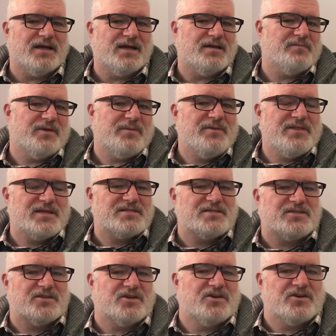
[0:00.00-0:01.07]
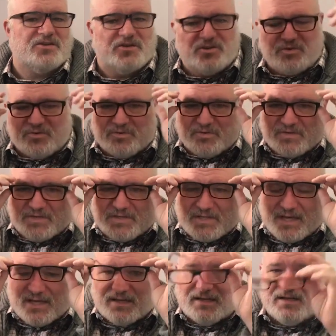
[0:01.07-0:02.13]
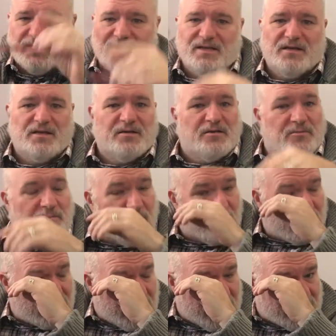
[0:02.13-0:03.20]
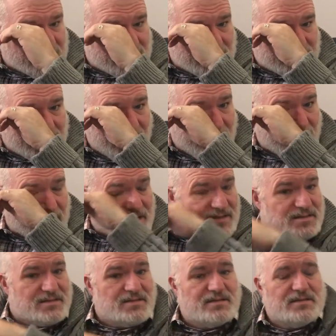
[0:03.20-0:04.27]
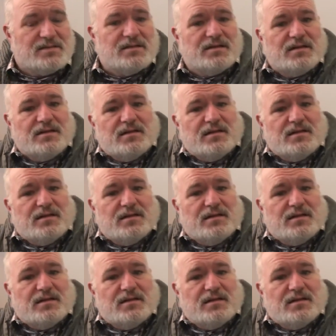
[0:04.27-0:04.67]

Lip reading: And maybe that's the good news that Mark has to tell us,